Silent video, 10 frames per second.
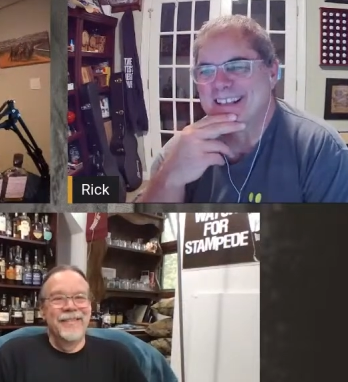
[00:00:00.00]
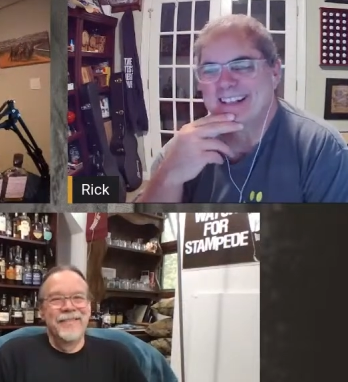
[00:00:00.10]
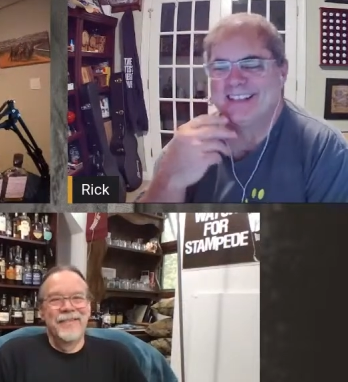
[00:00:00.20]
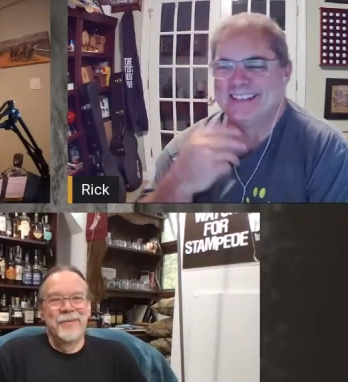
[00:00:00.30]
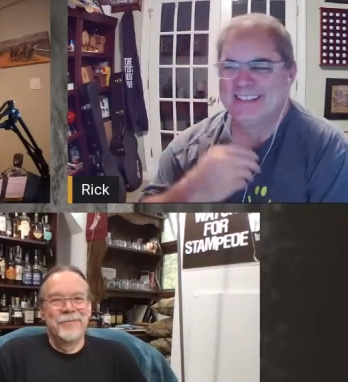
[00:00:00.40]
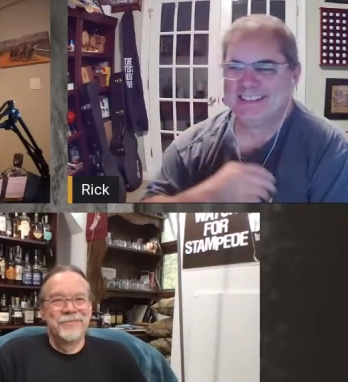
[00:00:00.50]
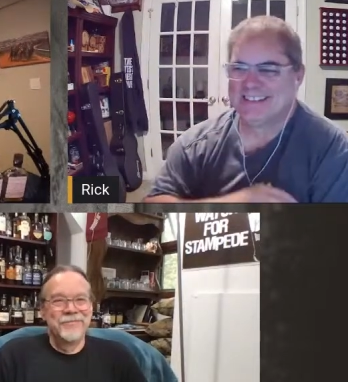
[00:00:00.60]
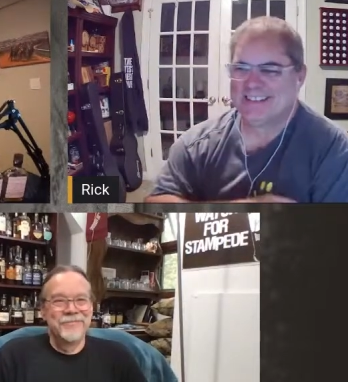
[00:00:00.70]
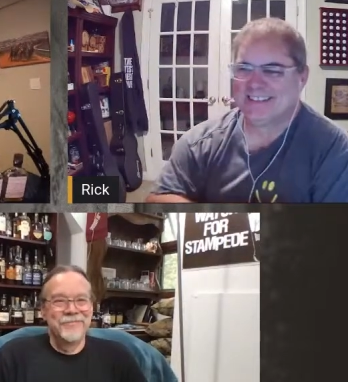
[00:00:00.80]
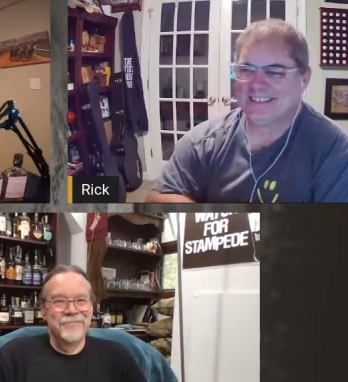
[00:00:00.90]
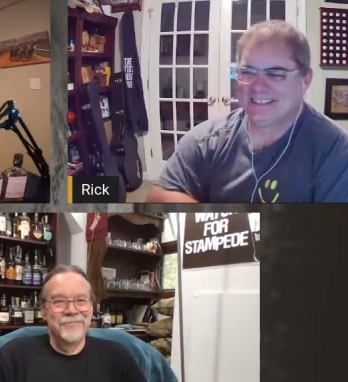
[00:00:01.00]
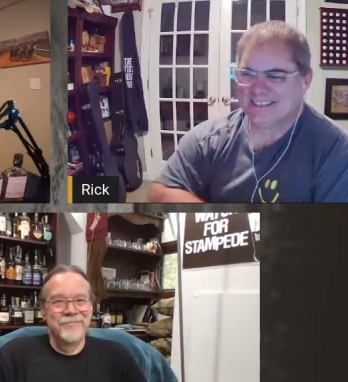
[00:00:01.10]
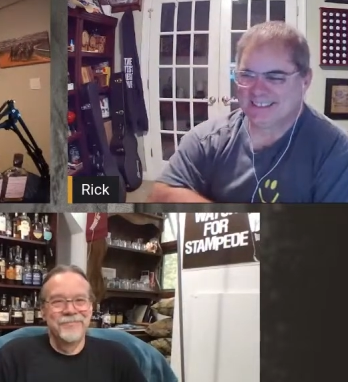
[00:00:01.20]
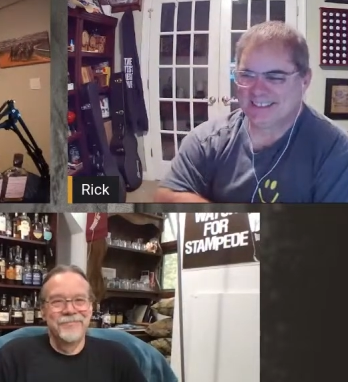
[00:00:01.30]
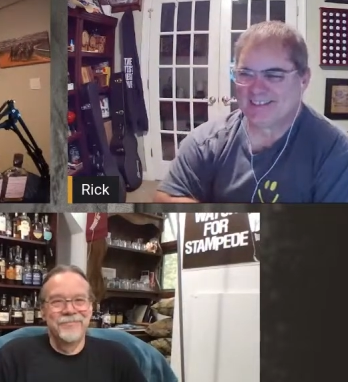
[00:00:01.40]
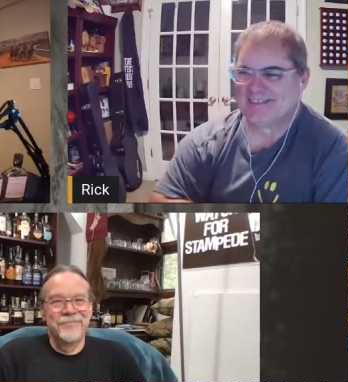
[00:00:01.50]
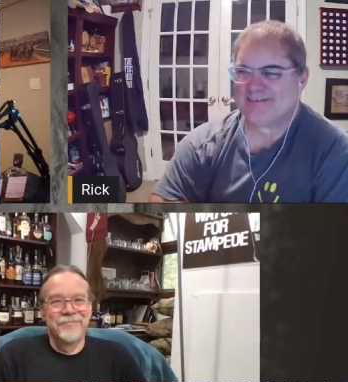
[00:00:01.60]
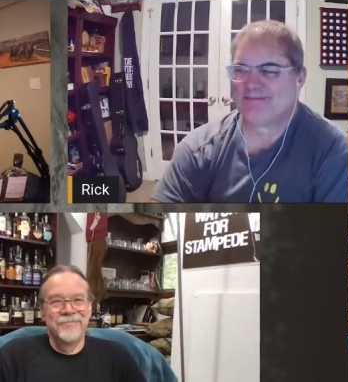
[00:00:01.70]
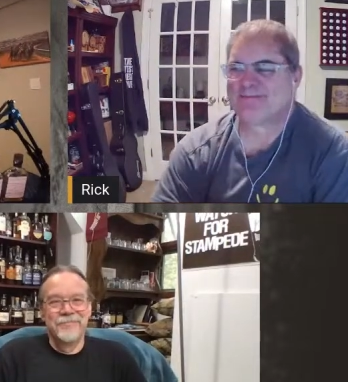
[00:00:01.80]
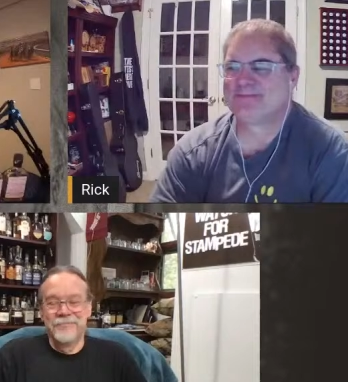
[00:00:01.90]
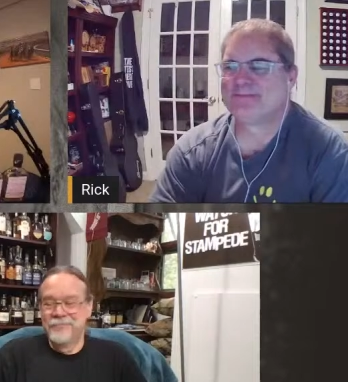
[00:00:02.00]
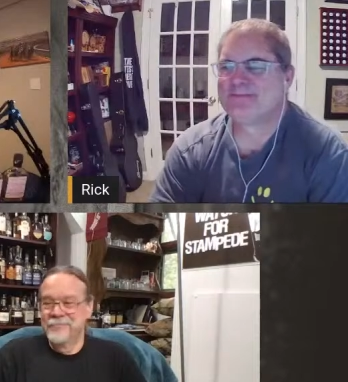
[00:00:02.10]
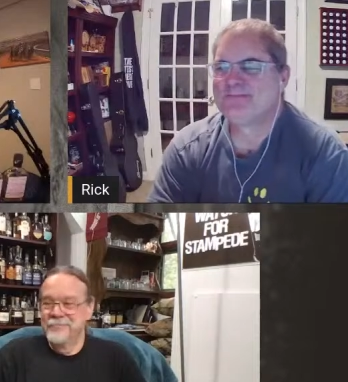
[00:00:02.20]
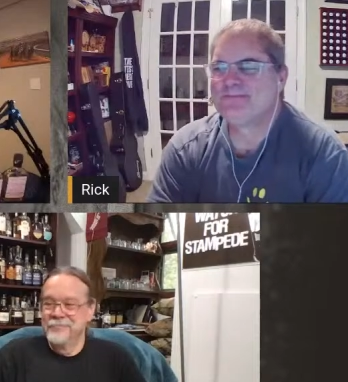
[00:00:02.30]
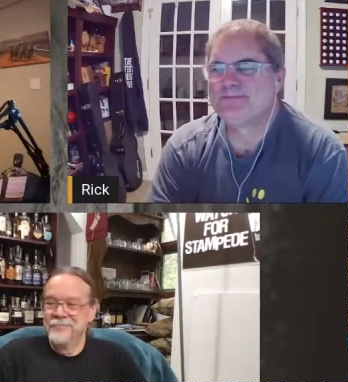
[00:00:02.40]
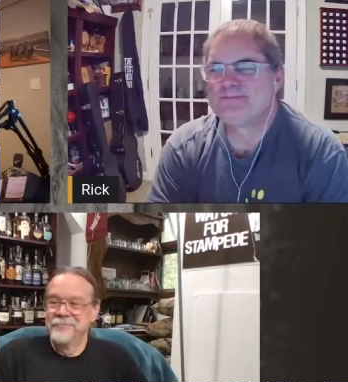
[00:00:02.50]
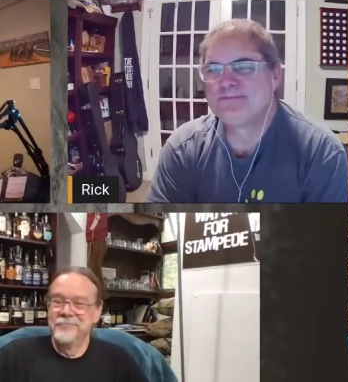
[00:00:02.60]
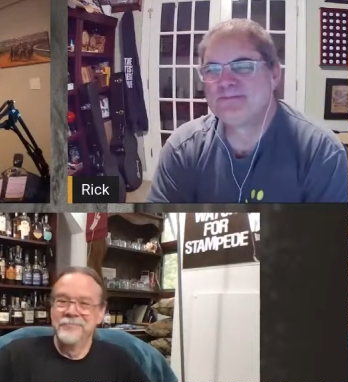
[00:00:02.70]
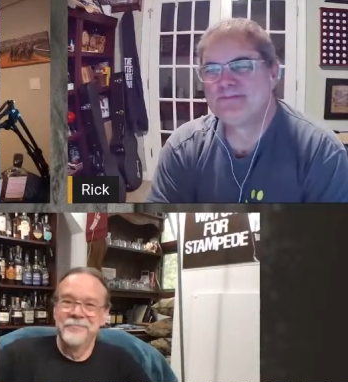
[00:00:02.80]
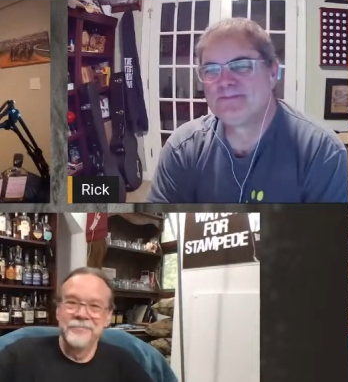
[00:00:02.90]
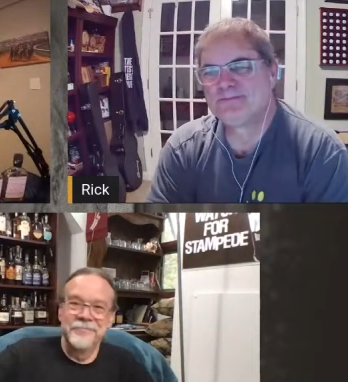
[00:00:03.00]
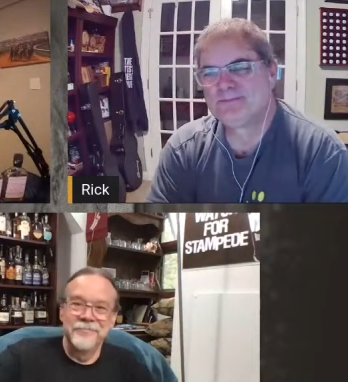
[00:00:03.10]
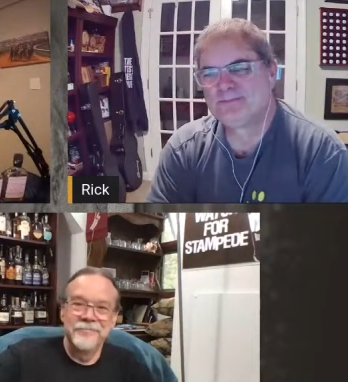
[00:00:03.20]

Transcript: (no one is talking)